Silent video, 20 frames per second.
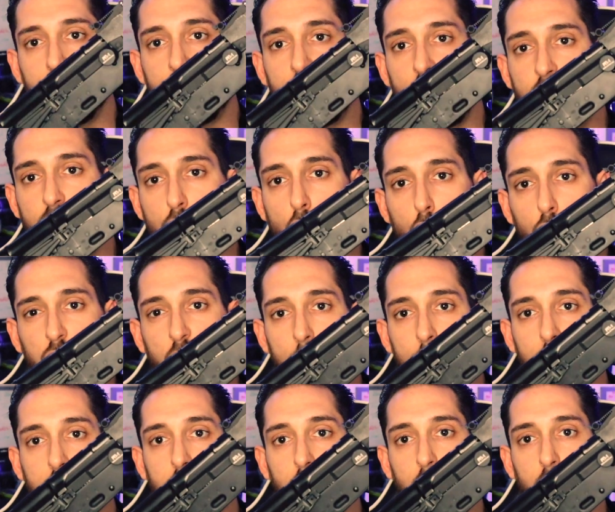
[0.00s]
Zenico
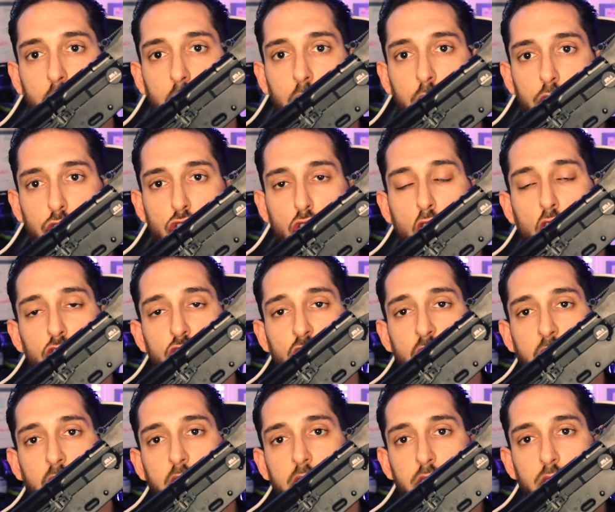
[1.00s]
replica charging
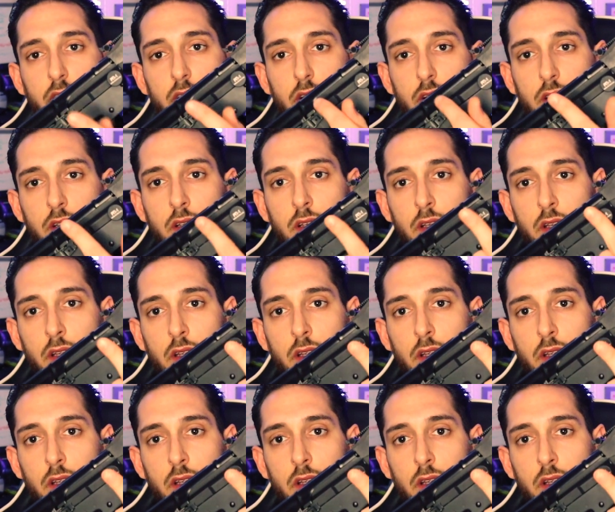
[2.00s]
handle,